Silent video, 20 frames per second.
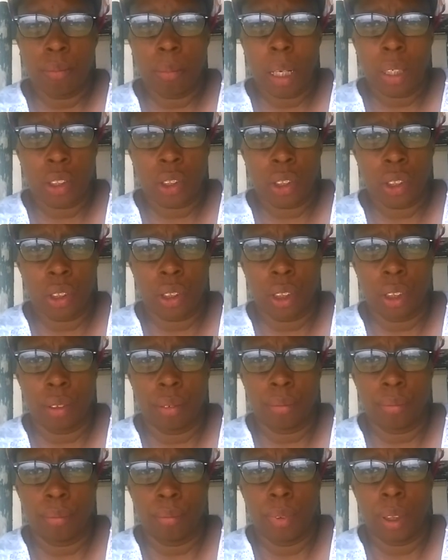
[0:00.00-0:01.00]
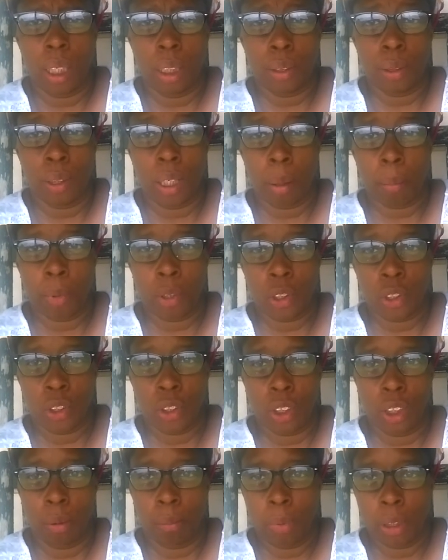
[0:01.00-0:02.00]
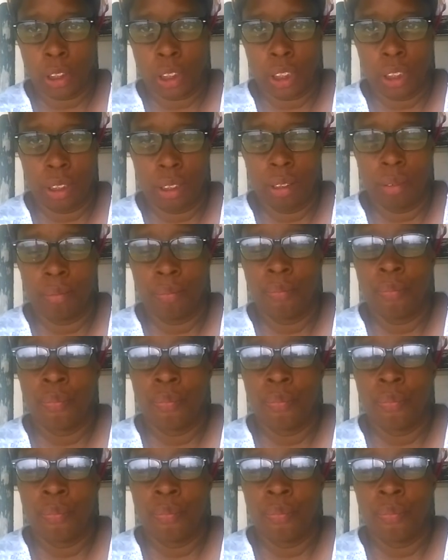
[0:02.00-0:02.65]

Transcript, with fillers: my sugar, well, I do like my sugar in my tea.